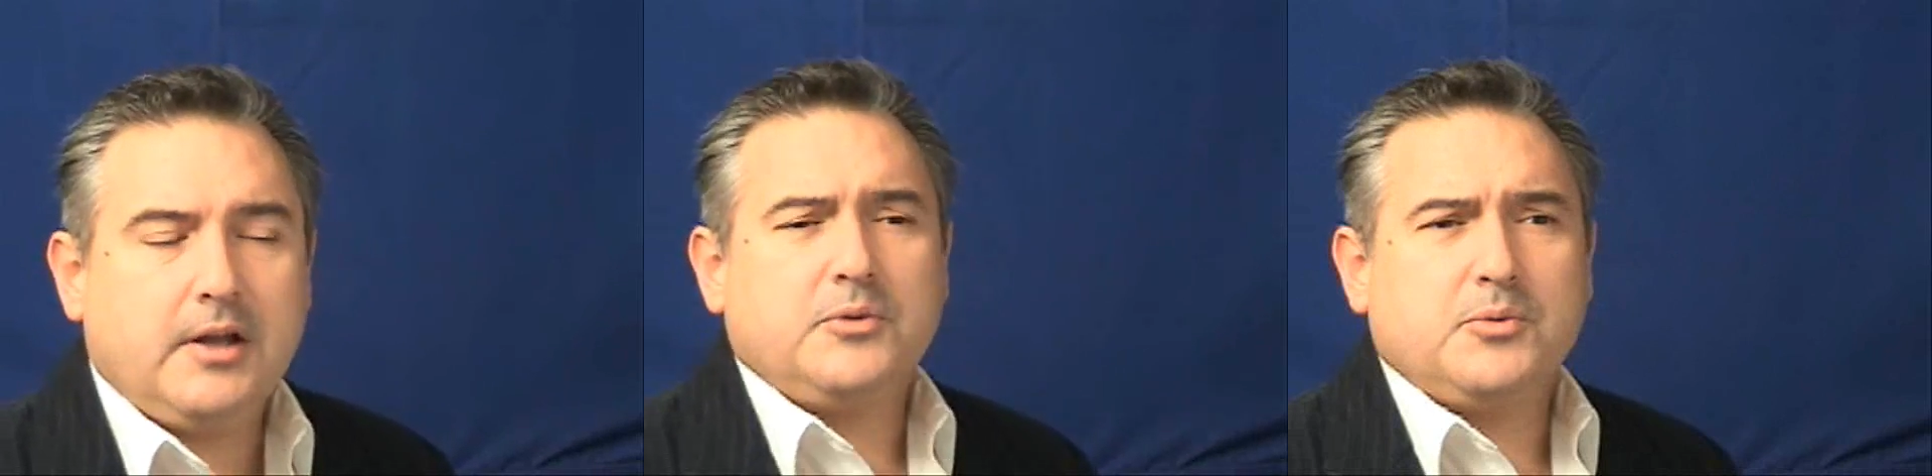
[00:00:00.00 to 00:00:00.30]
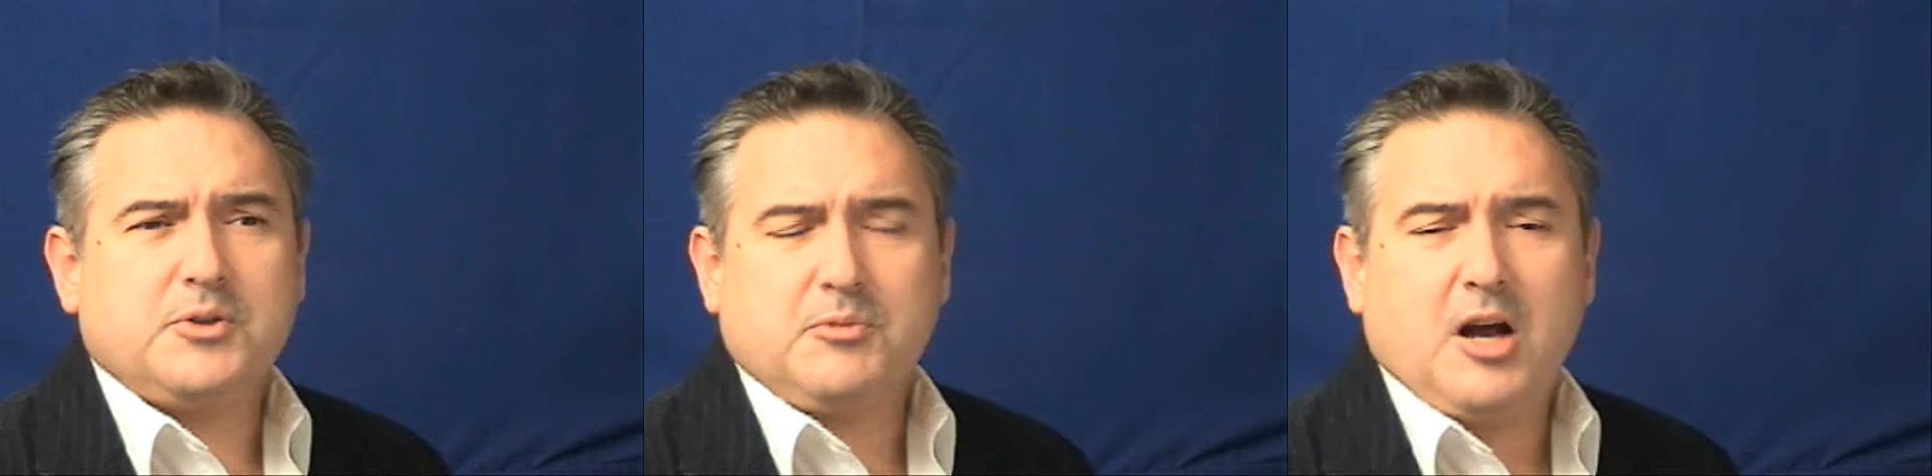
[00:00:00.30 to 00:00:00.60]

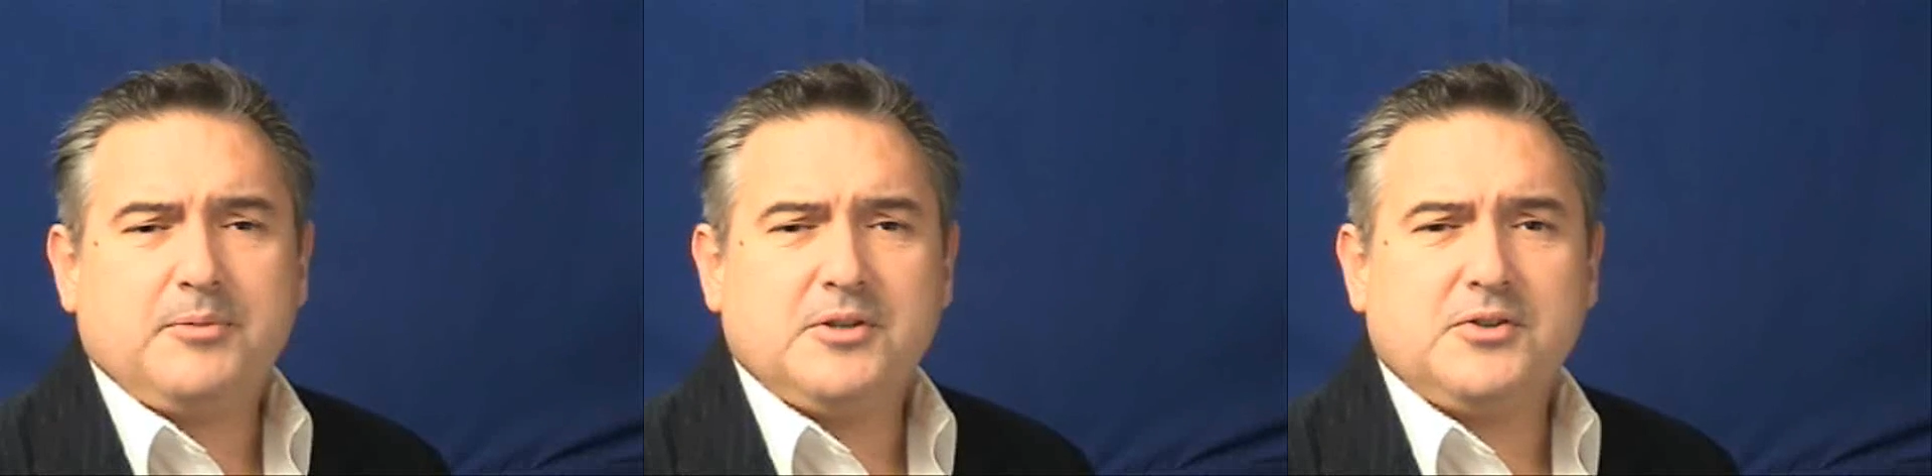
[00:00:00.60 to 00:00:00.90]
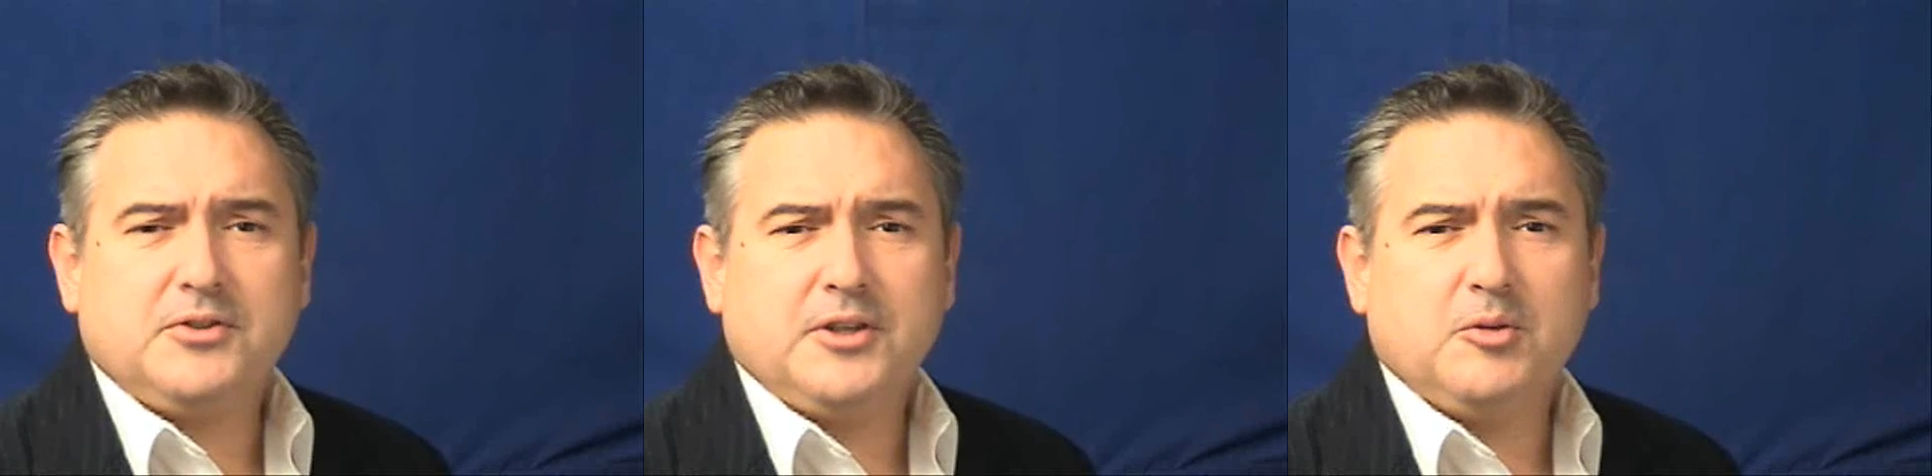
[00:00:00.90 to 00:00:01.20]
There was some
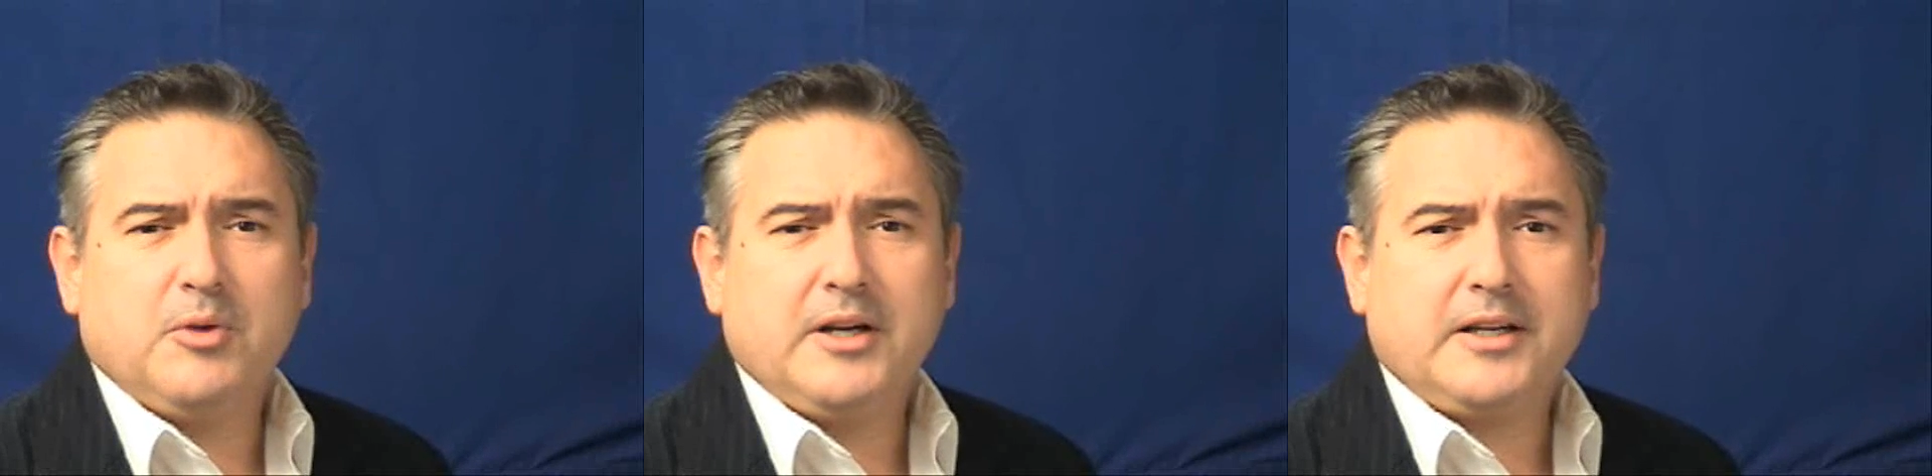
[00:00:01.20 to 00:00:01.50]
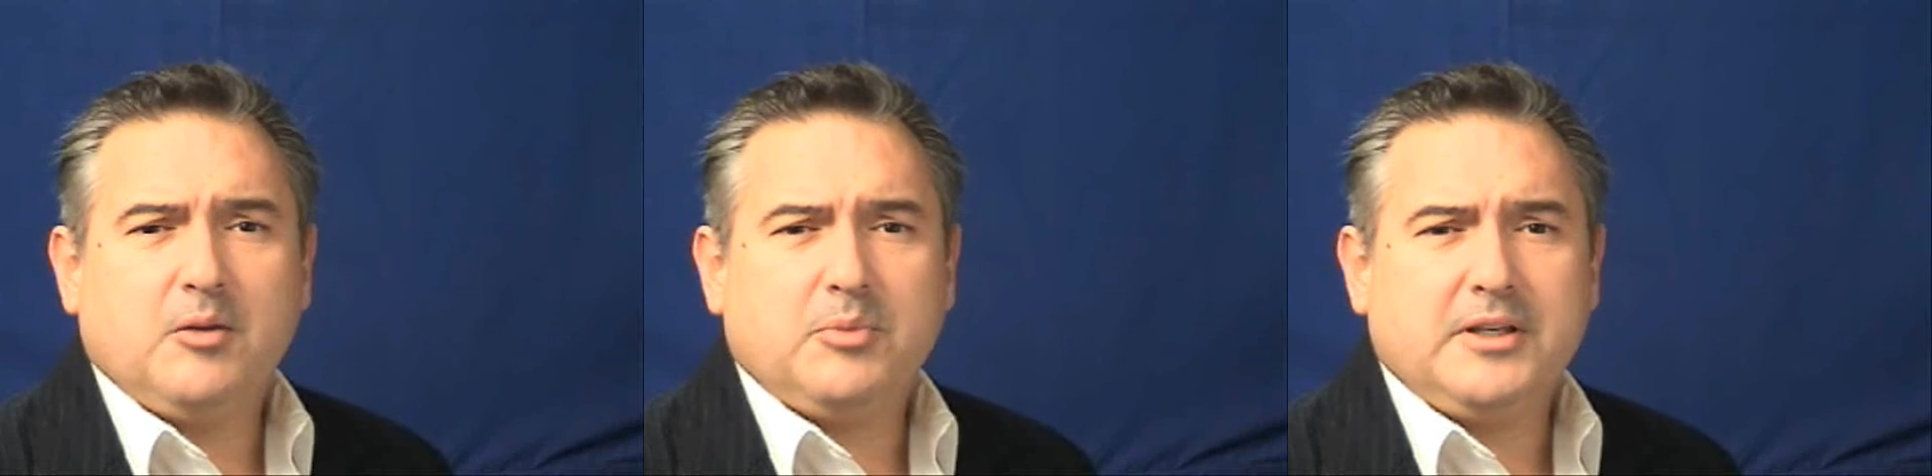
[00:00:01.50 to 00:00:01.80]
competition there
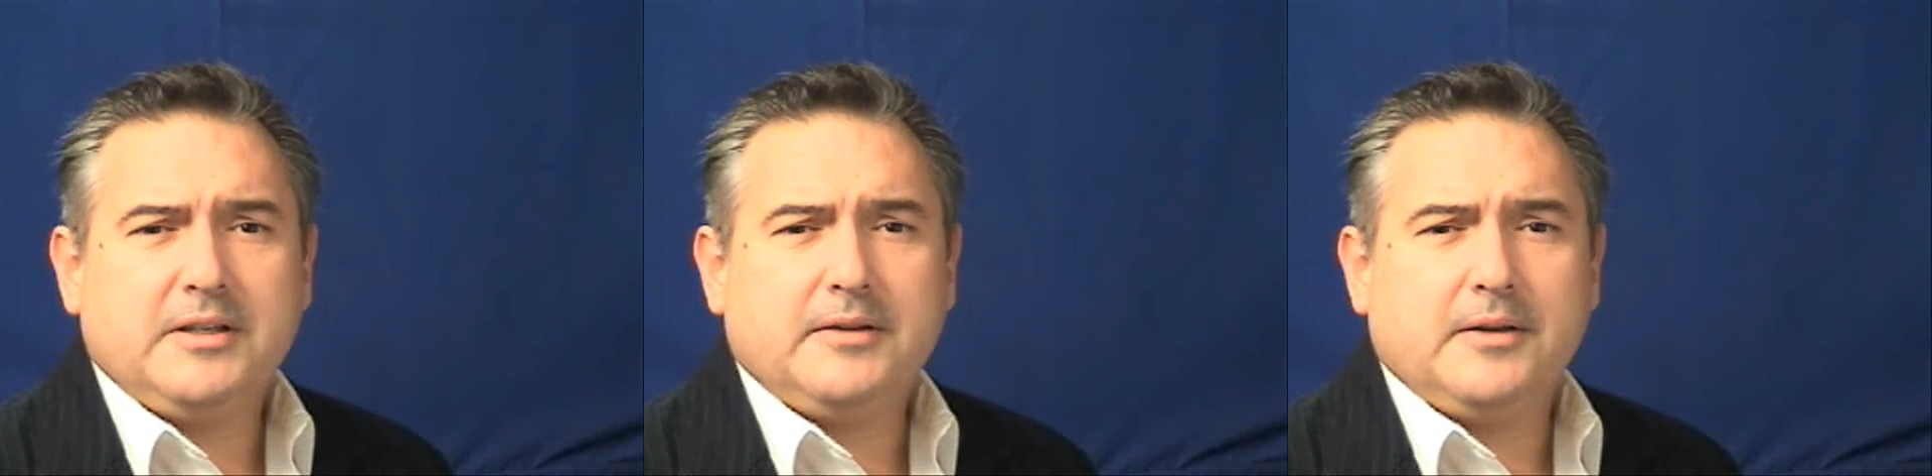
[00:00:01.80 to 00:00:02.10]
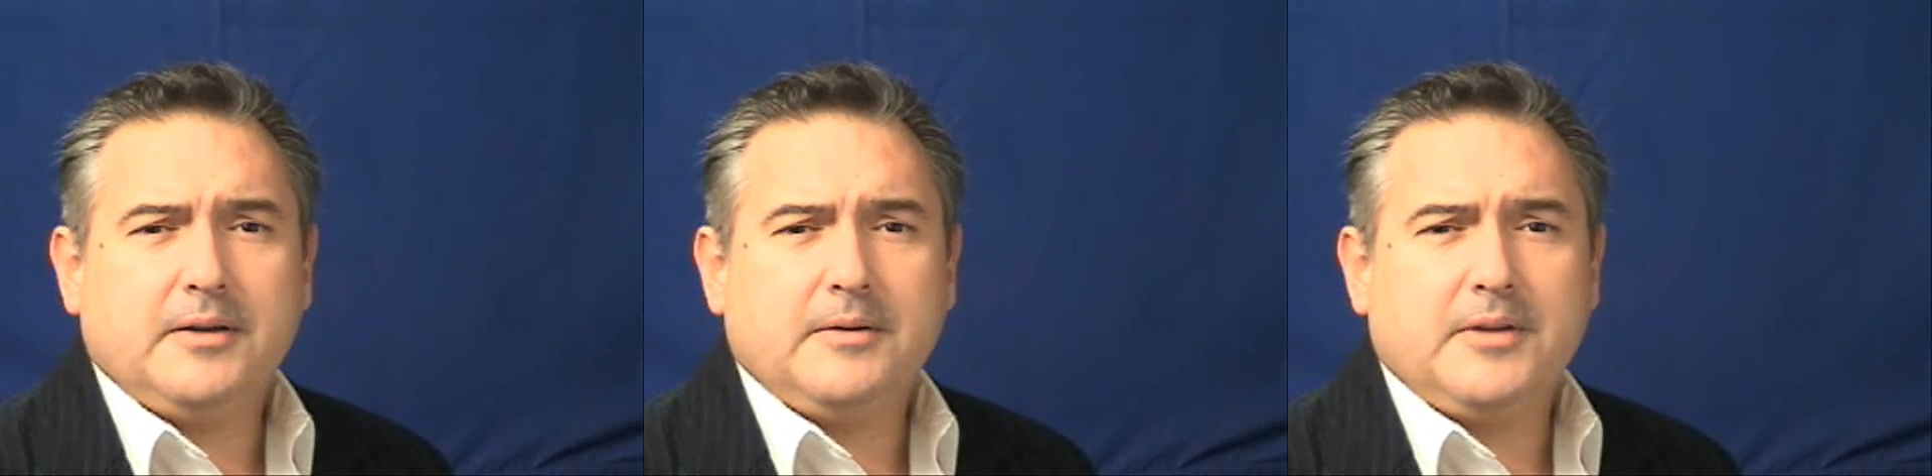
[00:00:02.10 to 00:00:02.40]
by a company
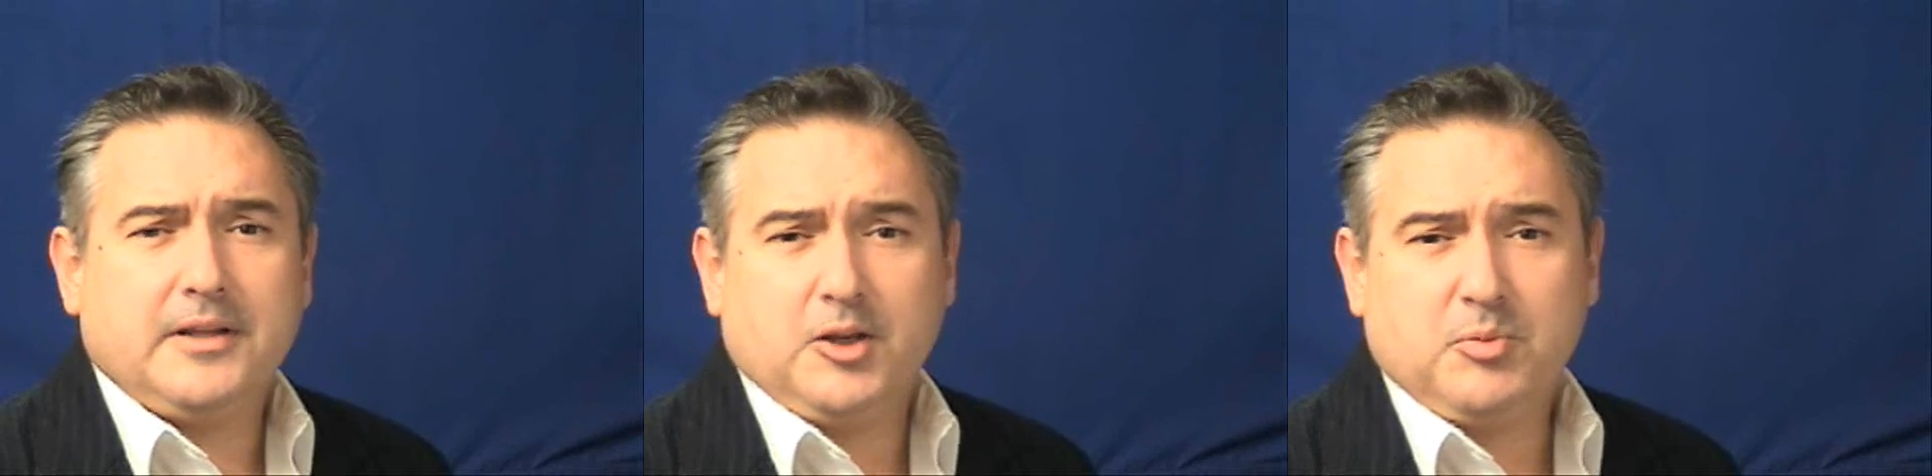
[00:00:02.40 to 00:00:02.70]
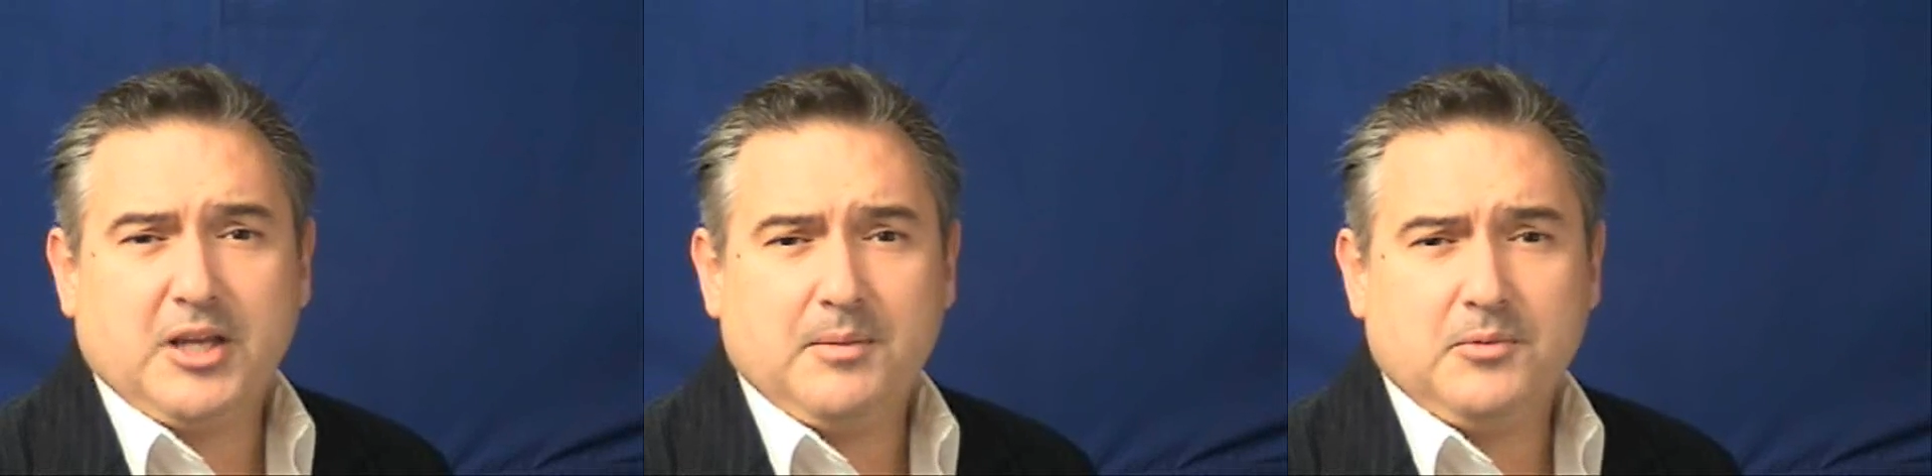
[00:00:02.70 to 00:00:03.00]
that
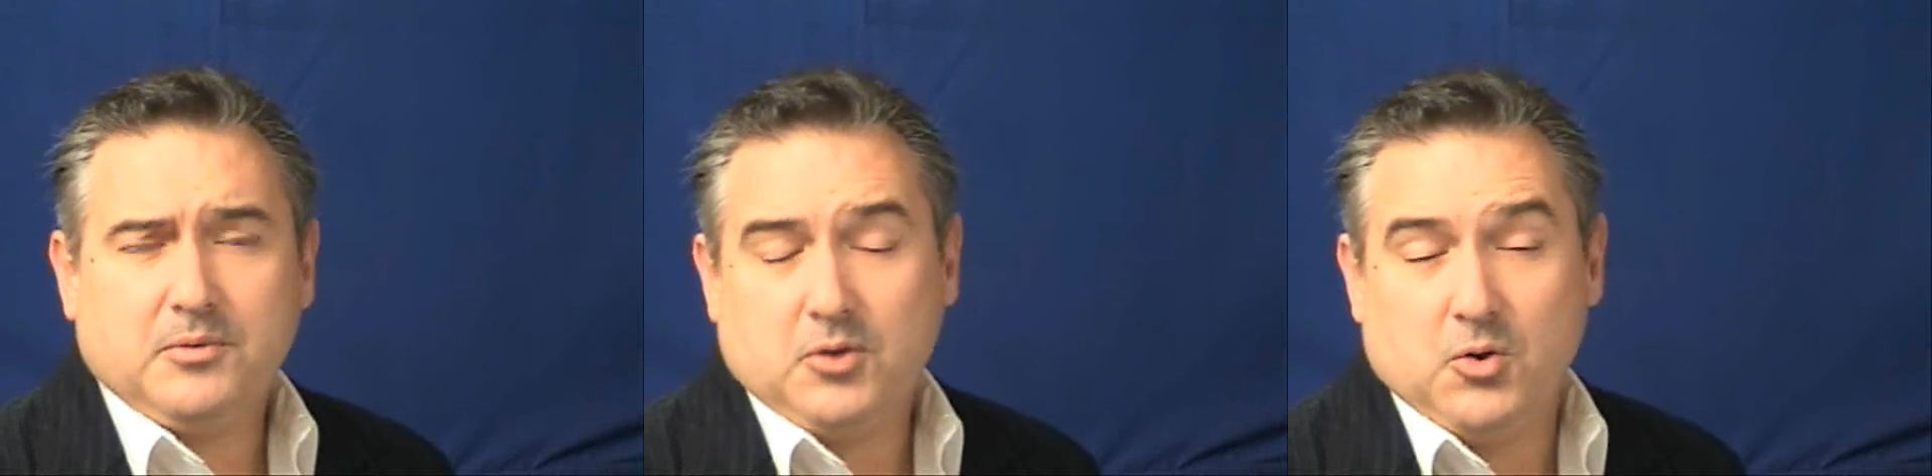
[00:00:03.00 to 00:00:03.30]
later became